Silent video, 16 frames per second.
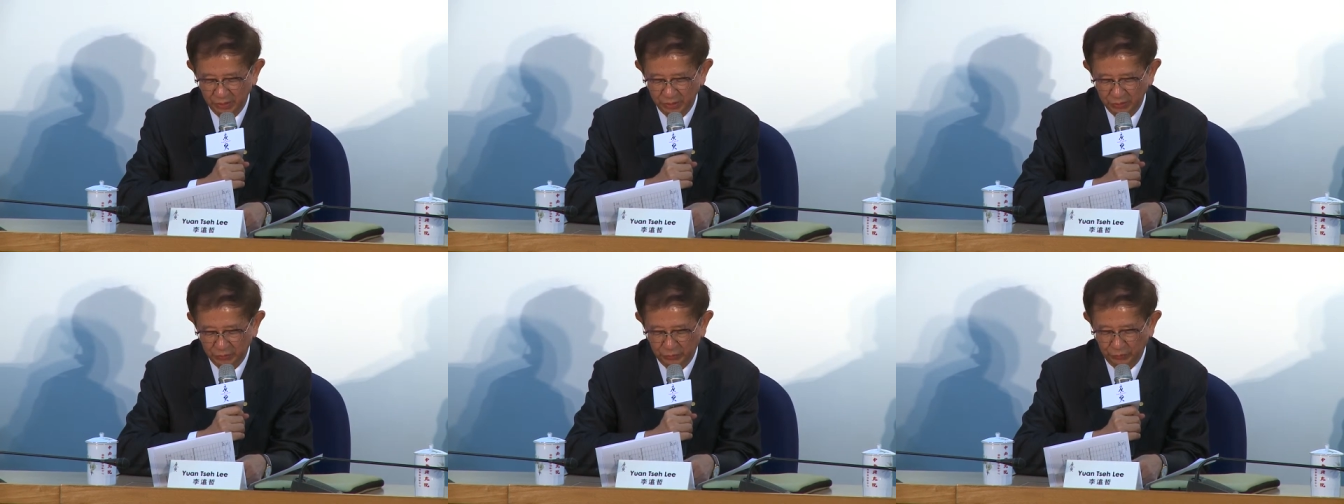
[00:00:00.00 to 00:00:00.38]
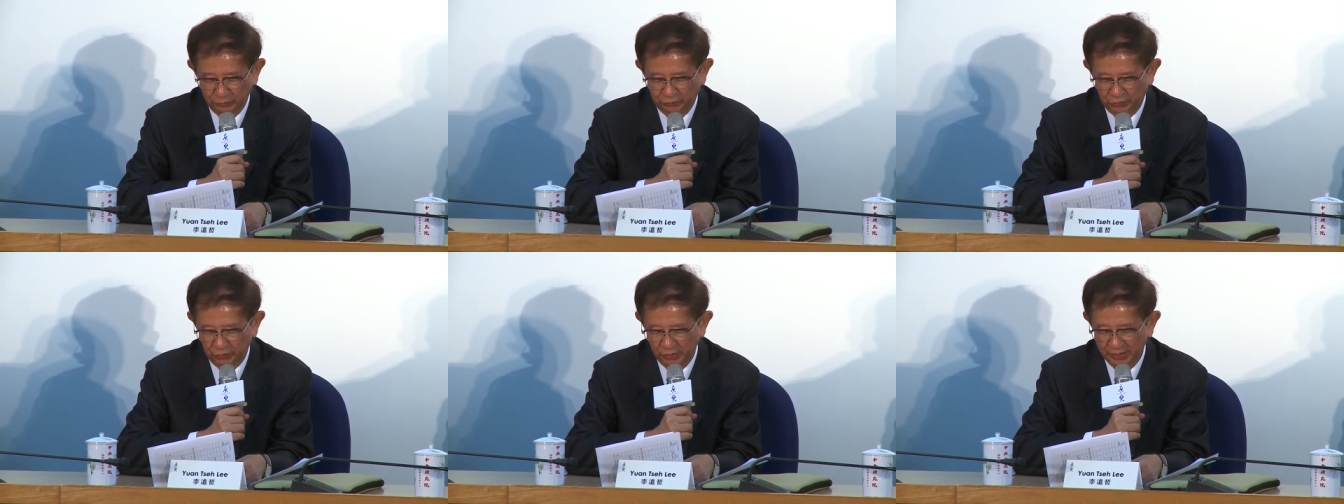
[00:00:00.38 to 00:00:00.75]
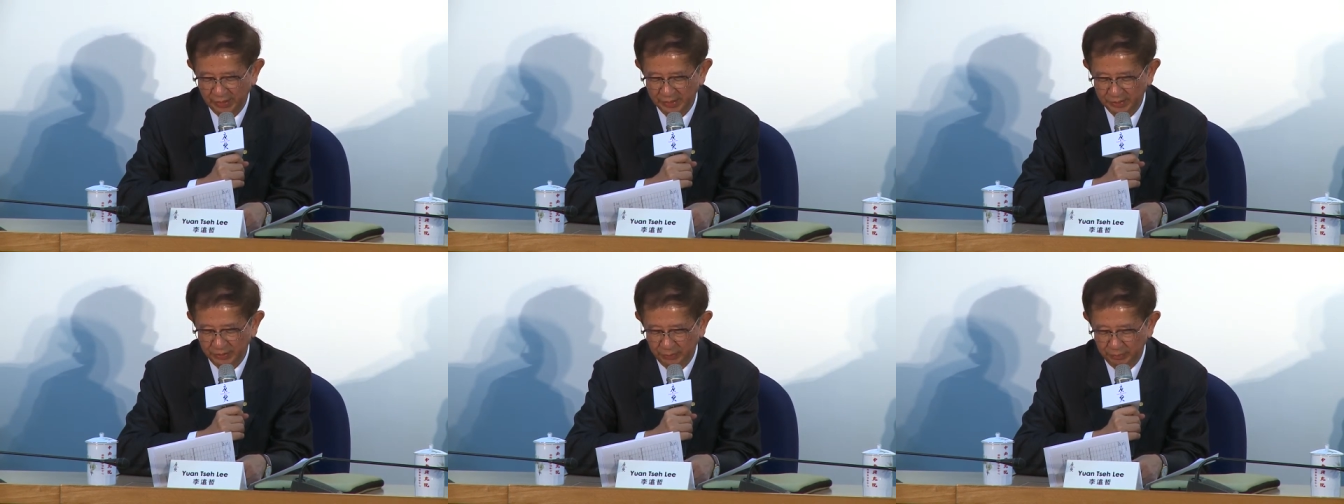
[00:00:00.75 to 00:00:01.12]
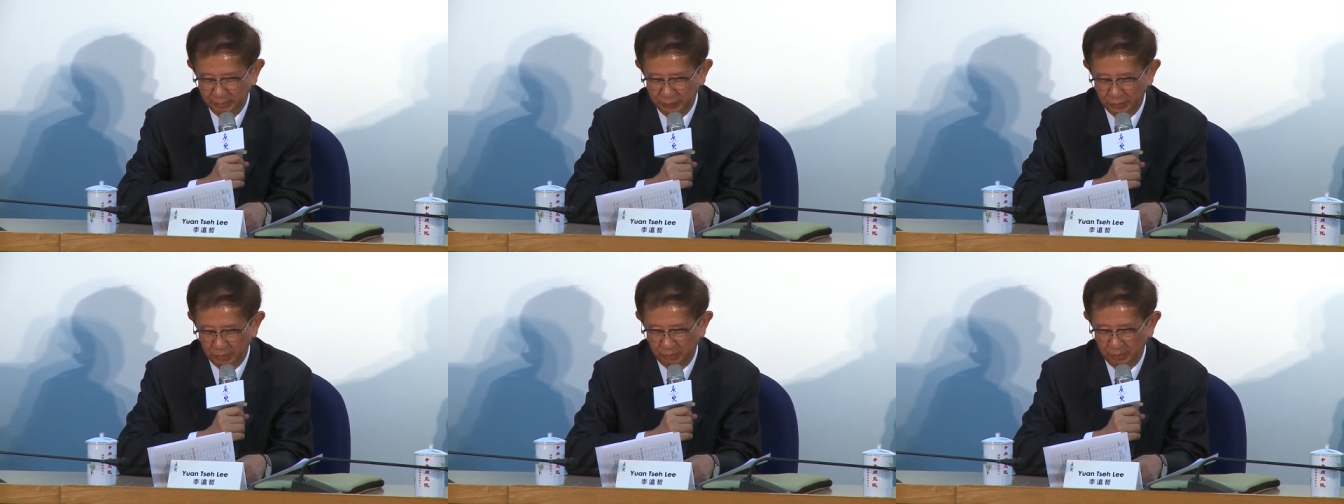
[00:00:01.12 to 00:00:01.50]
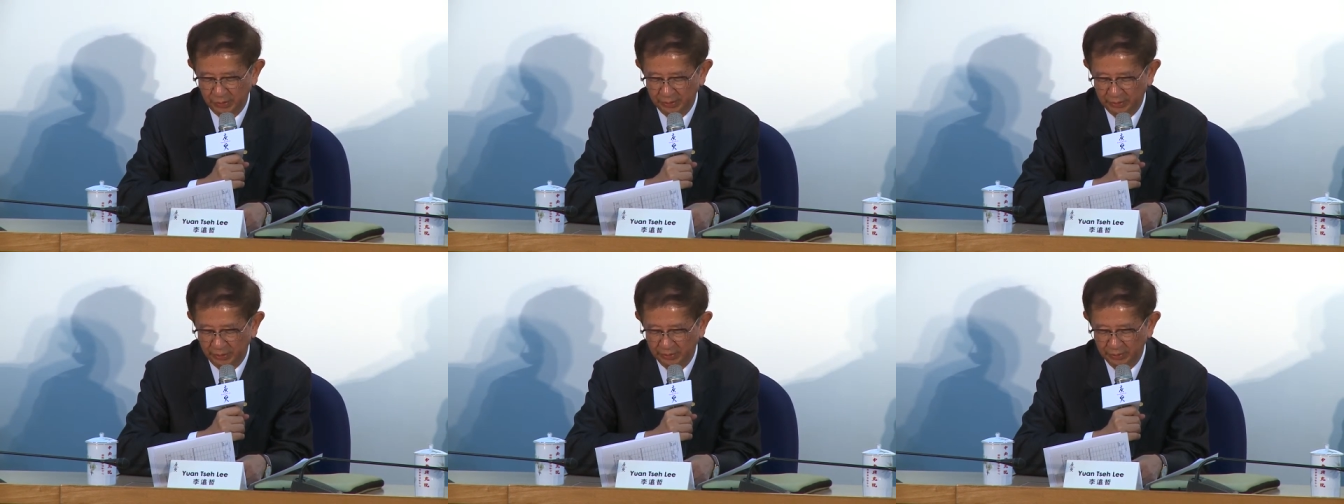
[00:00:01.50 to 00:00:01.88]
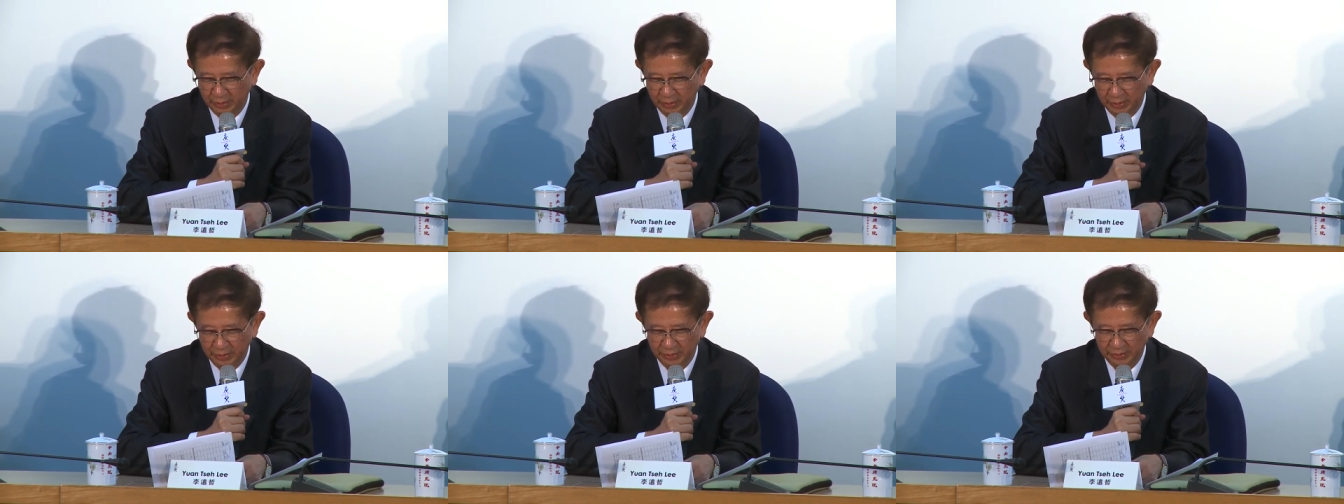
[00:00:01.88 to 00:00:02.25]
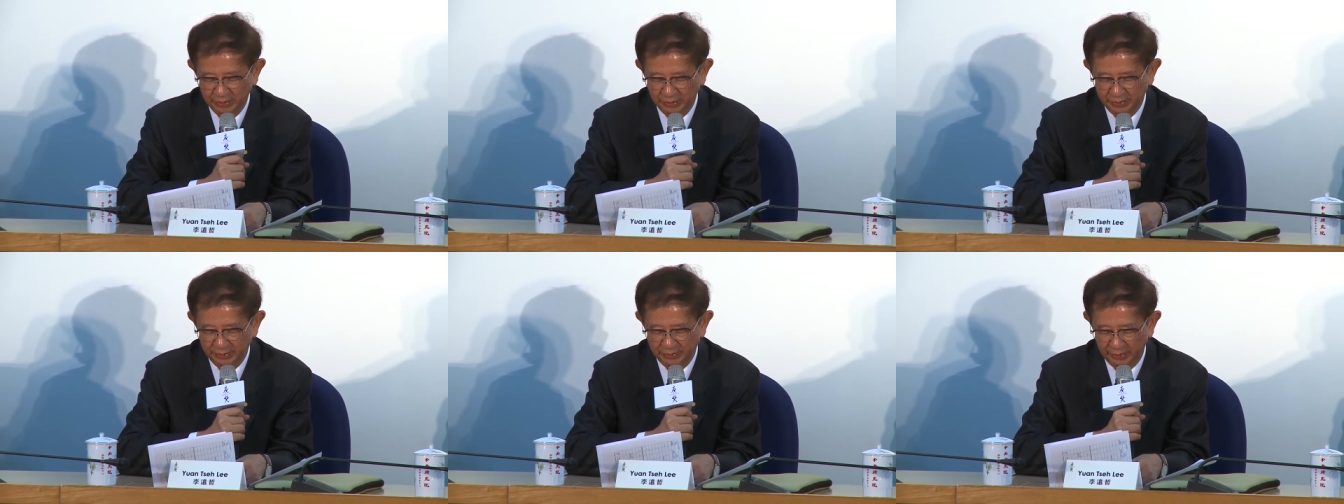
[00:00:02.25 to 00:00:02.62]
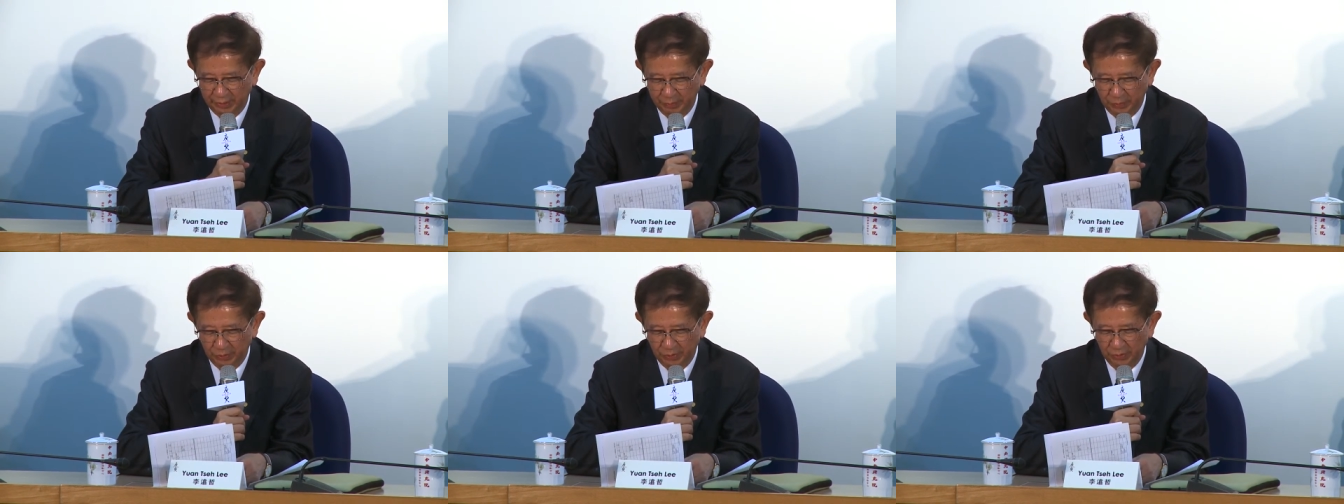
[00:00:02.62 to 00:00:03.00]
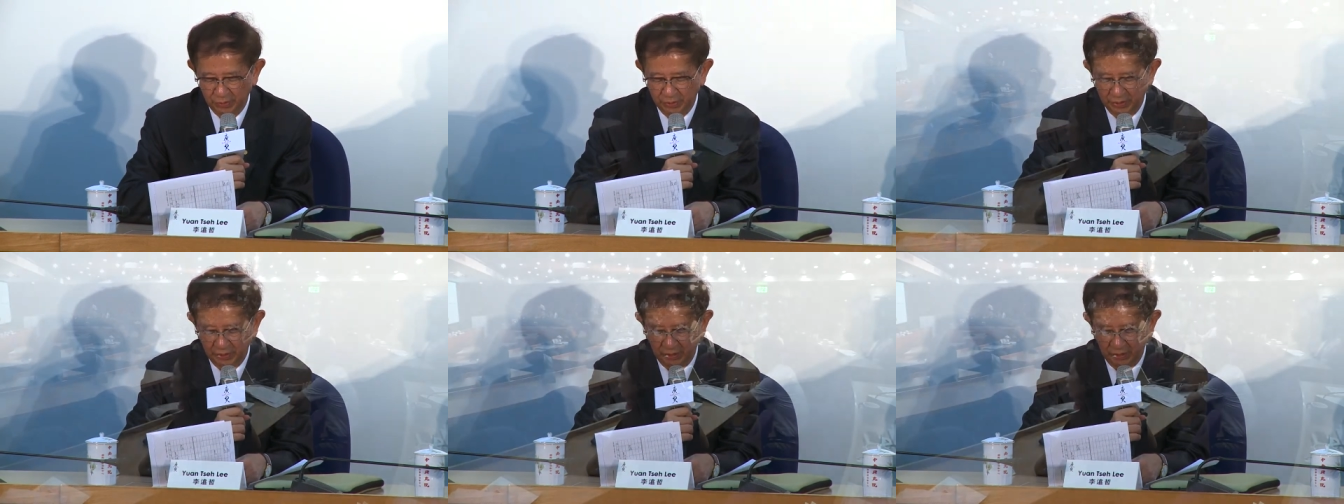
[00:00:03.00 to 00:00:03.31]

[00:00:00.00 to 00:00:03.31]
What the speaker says: she focused on promoting sustainable